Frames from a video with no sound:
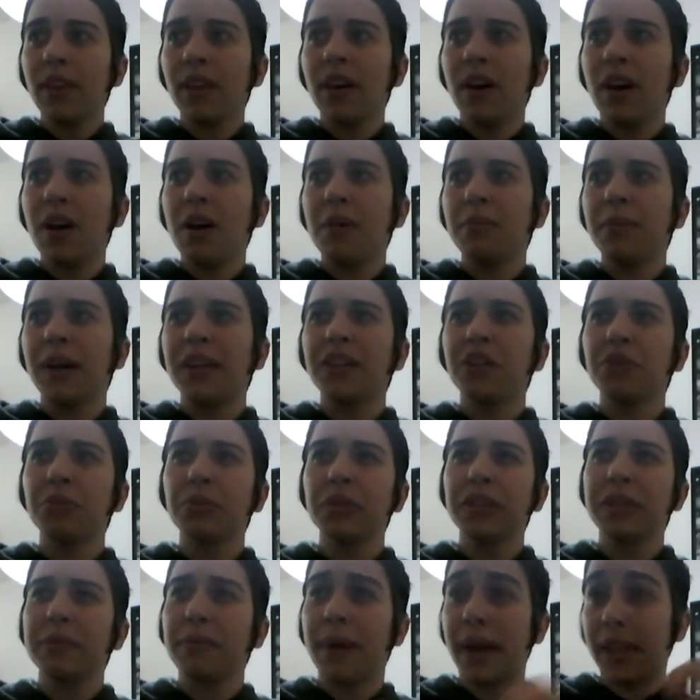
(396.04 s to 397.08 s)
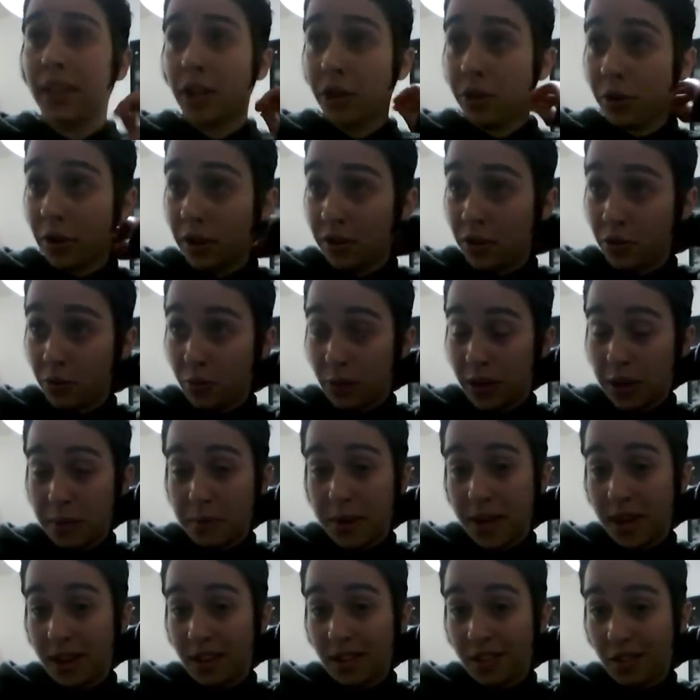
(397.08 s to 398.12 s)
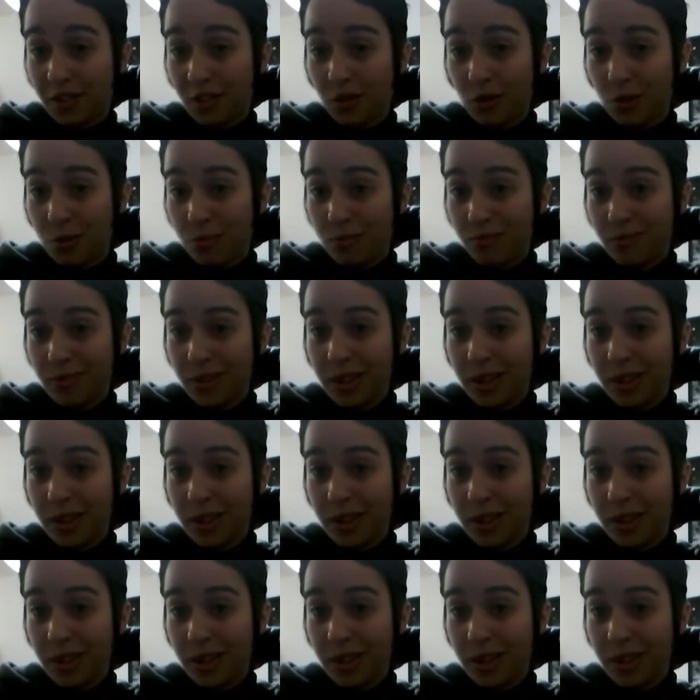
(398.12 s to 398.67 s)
I don't really mind the crunch when I'm eating the soup.